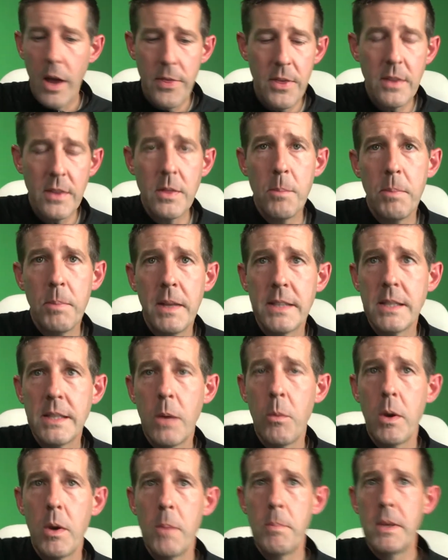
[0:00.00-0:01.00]
the place I want to
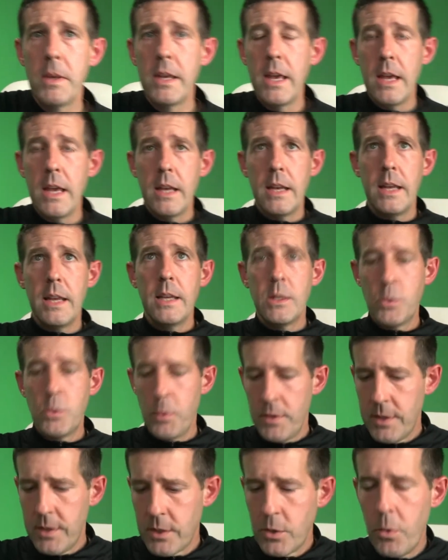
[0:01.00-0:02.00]
begin is with the
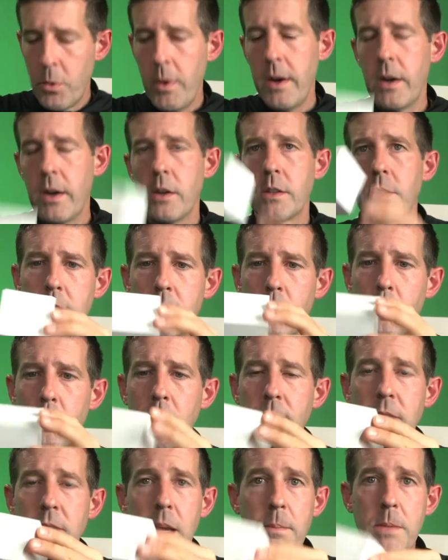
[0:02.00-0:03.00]
squares. We've
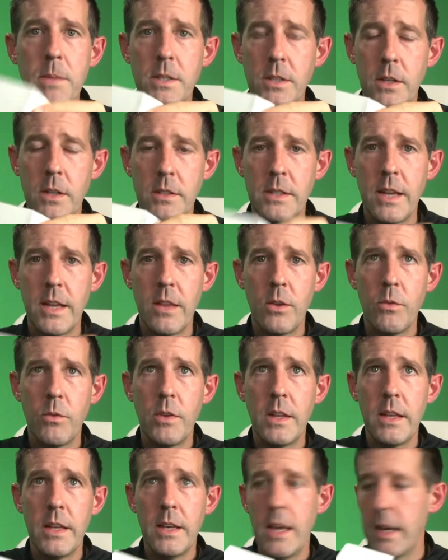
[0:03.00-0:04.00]
taped this all together really
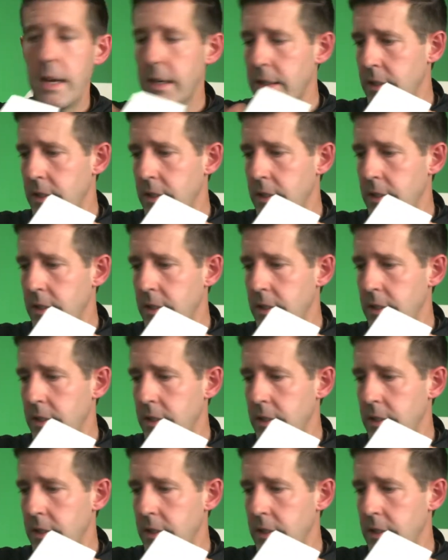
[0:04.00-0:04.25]
nice.